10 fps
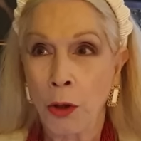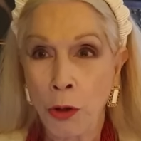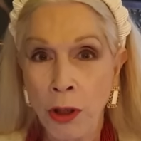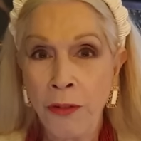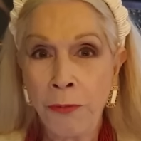
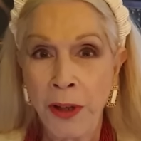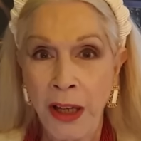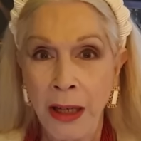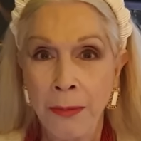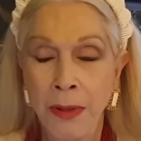good for
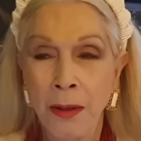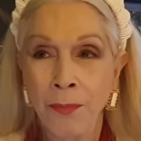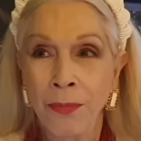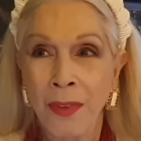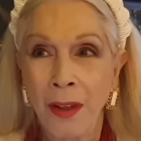him.
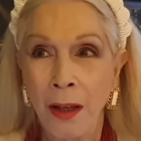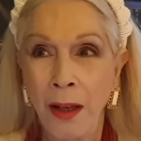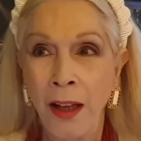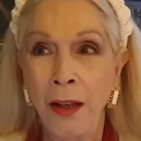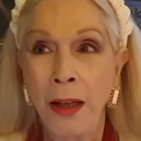
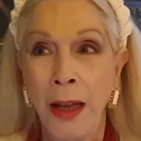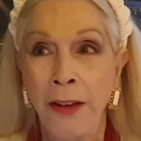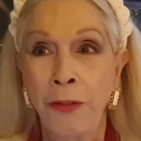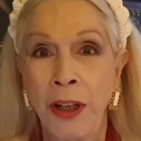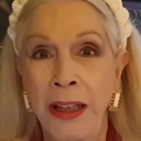
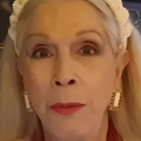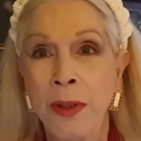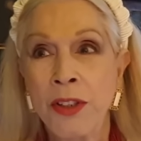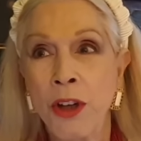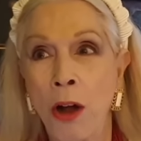If he
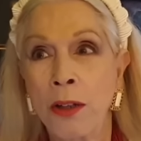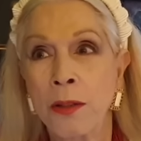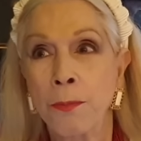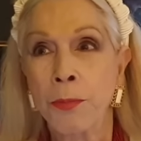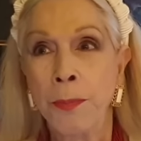was
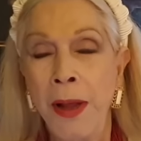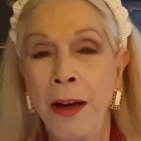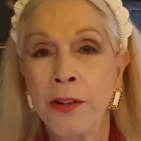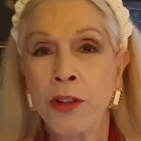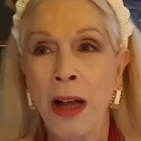not
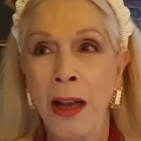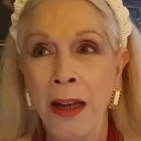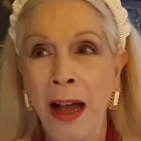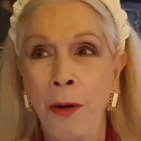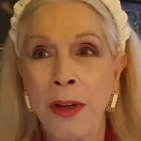prepared to
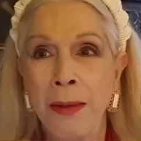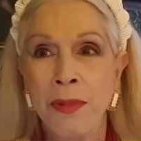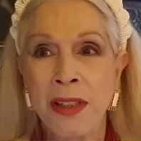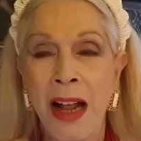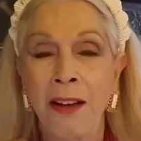allow
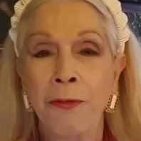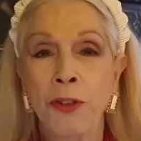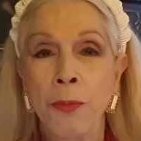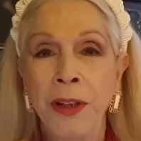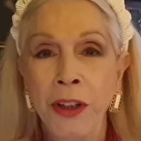himself
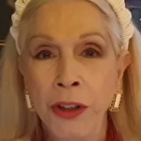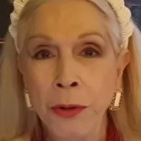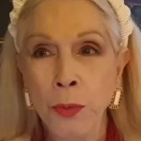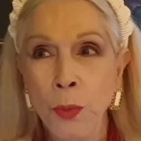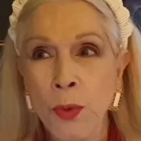to be
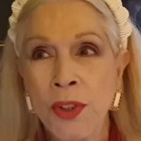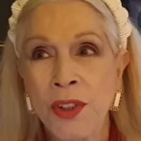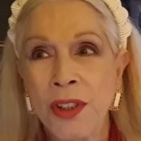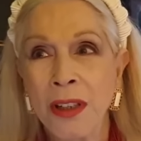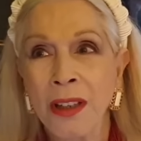
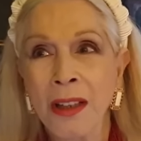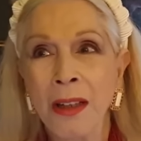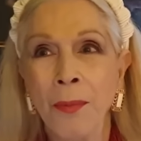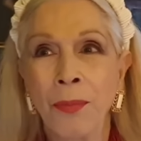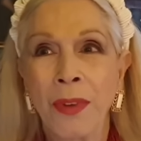used
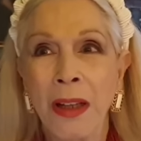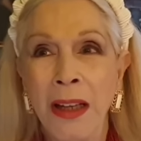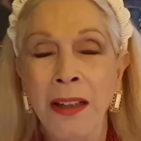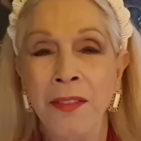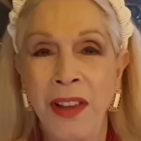
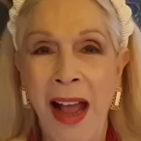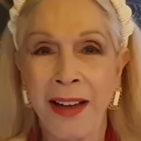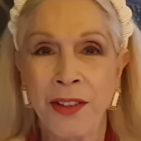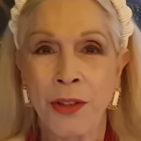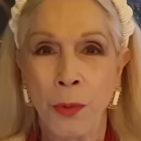in
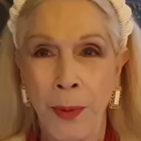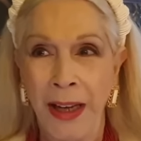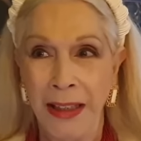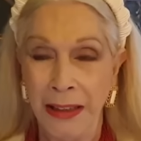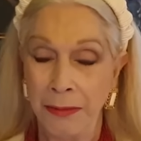that
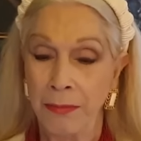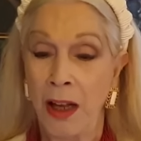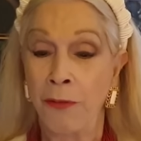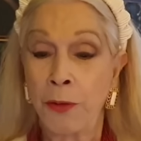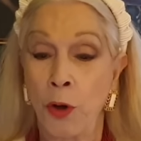way.
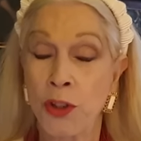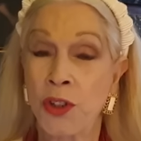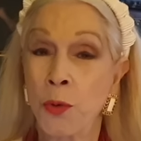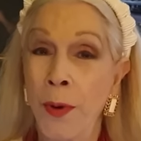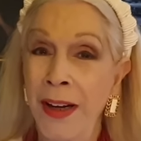Of
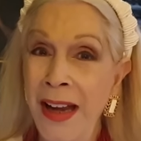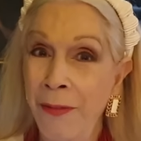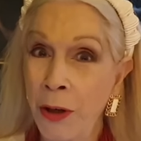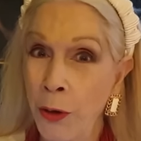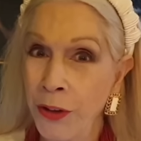course, we're
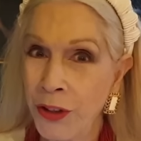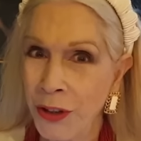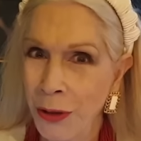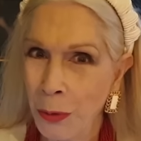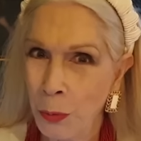never going
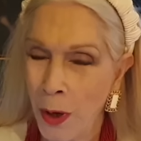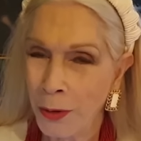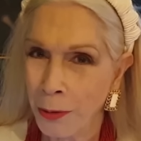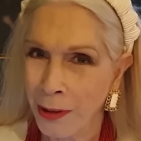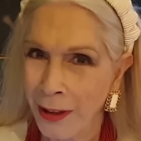to know
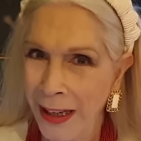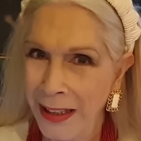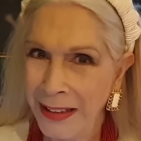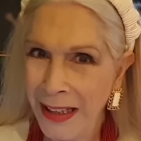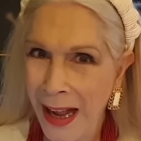what really